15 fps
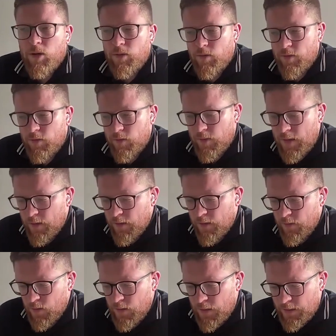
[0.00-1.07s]

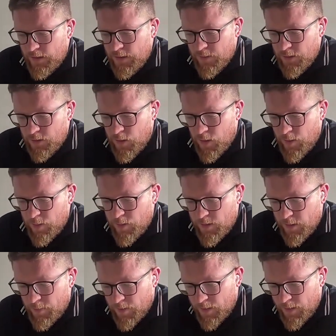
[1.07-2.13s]
the sort of customers where
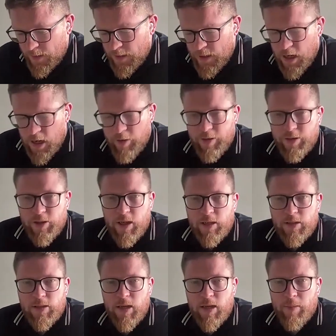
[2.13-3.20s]
we would typically
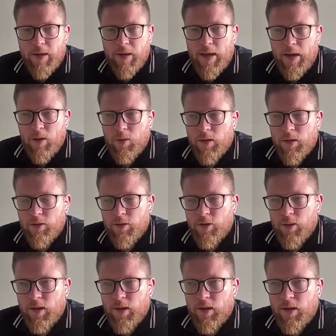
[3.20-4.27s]
encourage us coming out
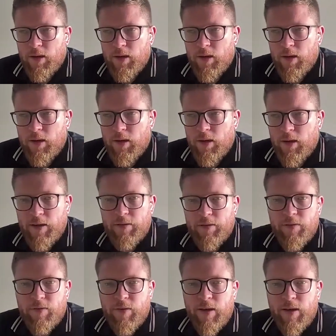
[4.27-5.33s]
and doing a kind of
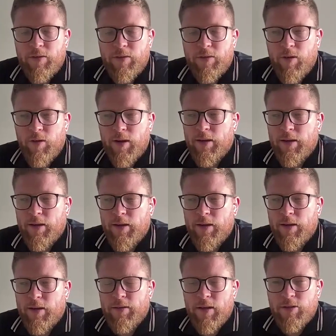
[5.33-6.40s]
face-to-face
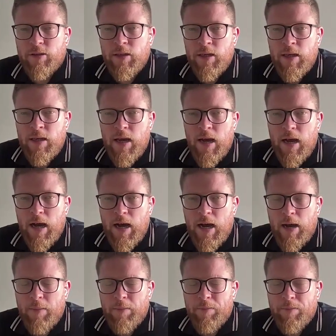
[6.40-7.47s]
training session.
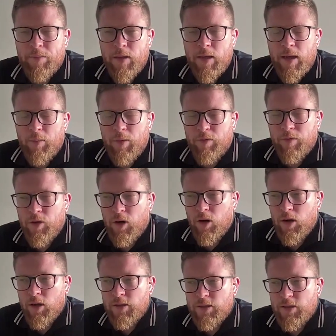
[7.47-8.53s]
And
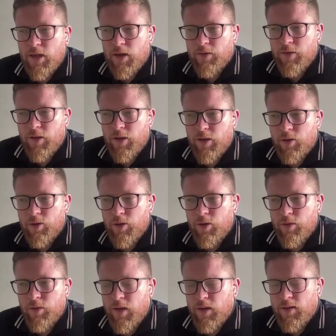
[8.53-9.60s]
we've got a
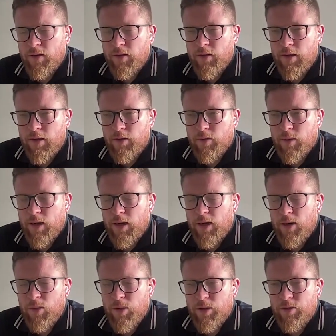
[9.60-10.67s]
StaffCircle University
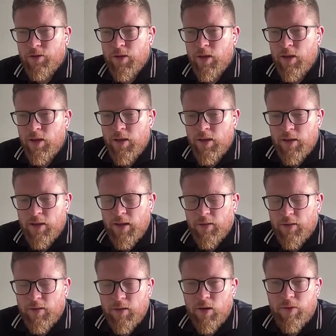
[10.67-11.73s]
as well, which
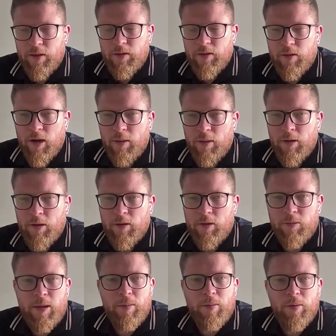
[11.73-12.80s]
gets a lot of
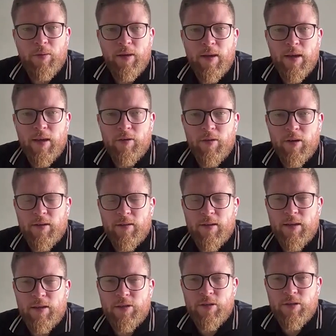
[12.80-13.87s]
excitement because people can get
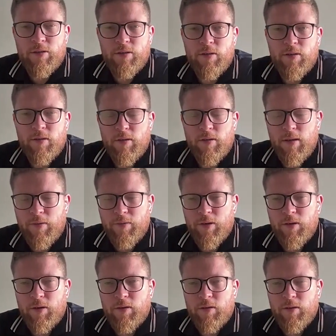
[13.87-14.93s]
accreditations and
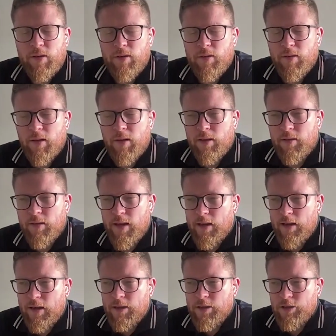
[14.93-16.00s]
certificates and
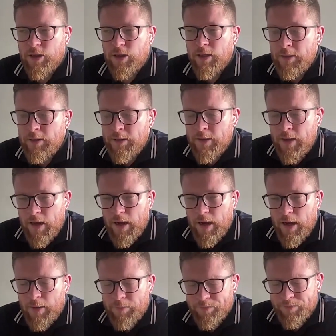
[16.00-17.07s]
things of that nature.
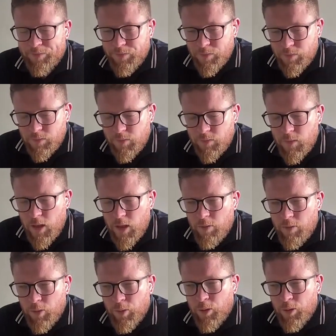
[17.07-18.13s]
But
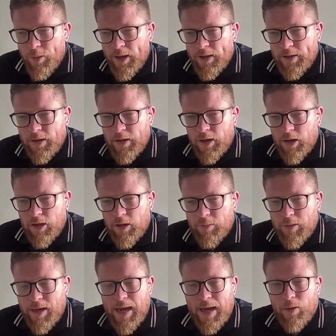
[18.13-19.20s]
we'll bed in a
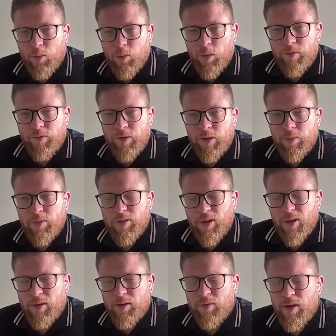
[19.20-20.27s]
kind of plan with
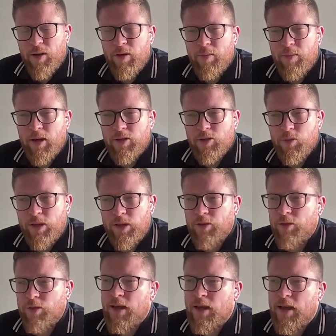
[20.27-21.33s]
them. So it's very much
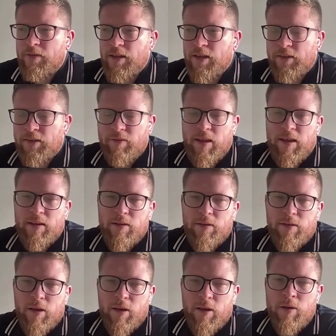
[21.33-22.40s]
we do the heavy
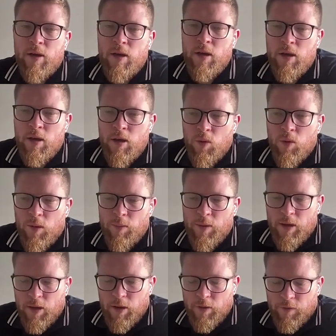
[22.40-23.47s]
lifting. So
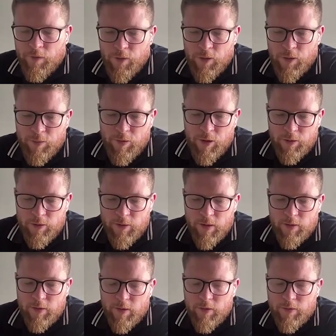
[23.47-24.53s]
when we go through the
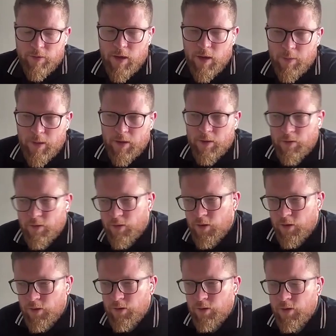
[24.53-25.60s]
process of coming
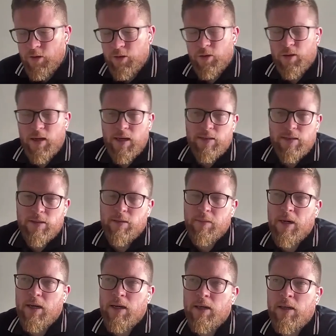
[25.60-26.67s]
into a new
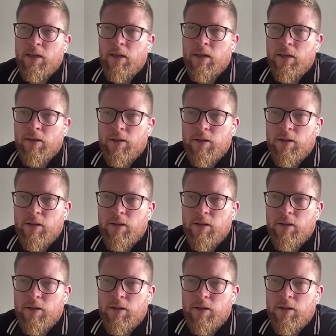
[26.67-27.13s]
customer,